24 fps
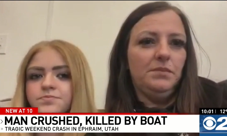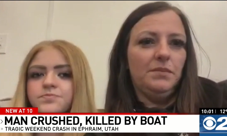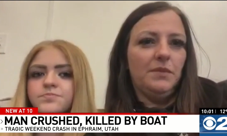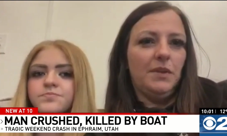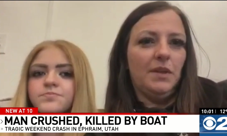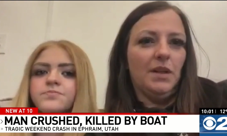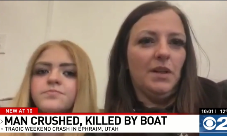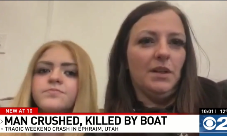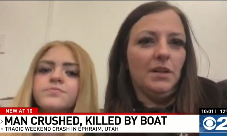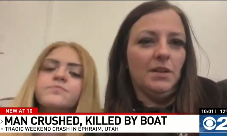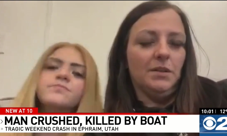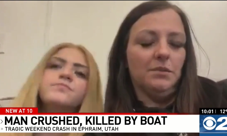
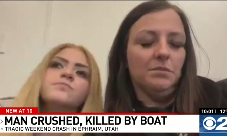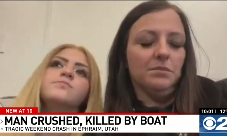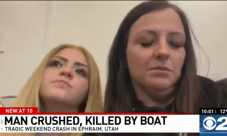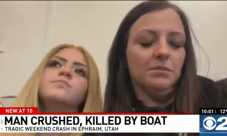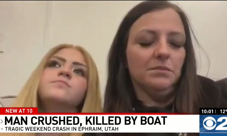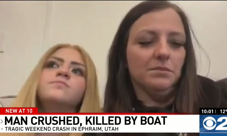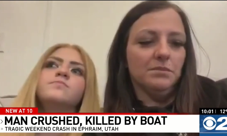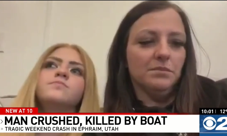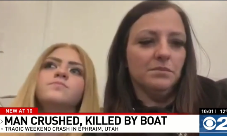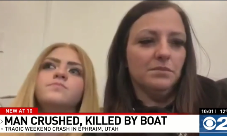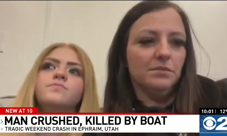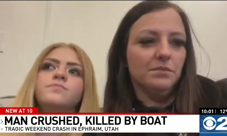Speaker 1: Um,
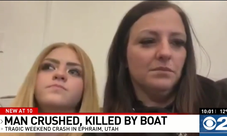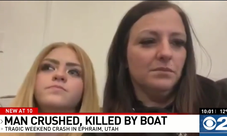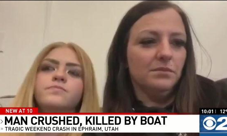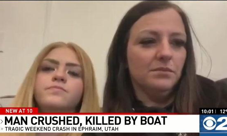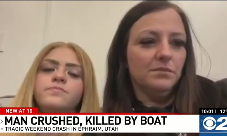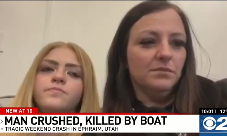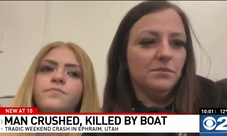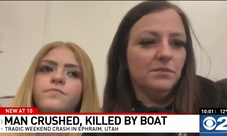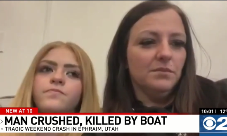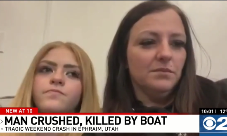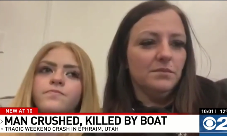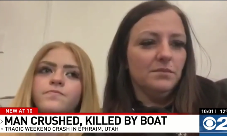
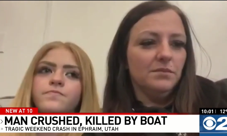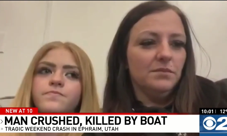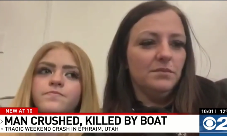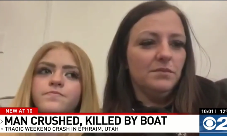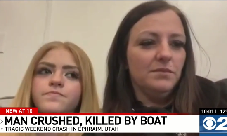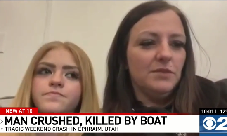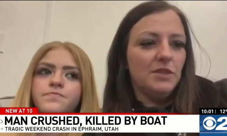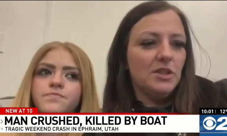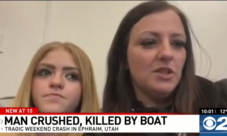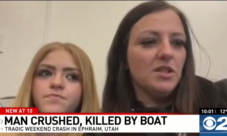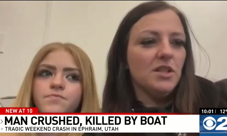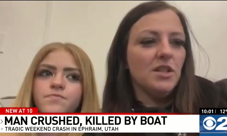
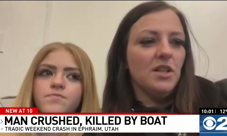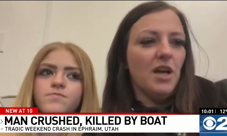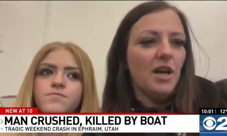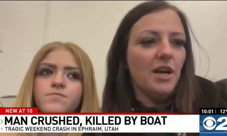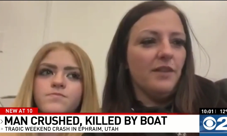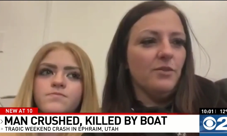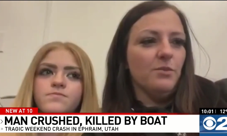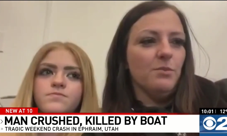there's a lot of